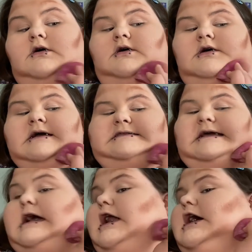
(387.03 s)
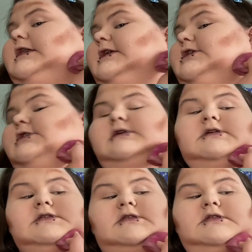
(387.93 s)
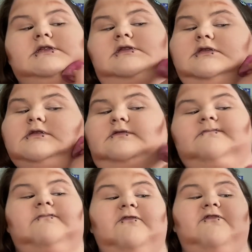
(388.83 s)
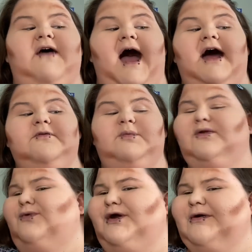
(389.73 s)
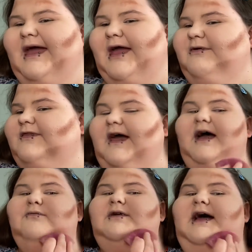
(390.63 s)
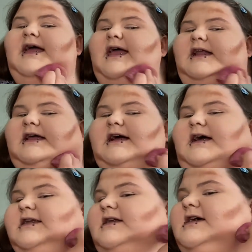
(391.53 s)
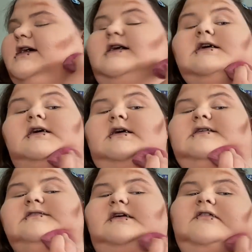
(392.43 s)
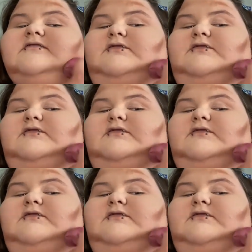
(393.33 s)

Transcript: because I got all this fat, but we're okay with that. We're not hating on ourselves.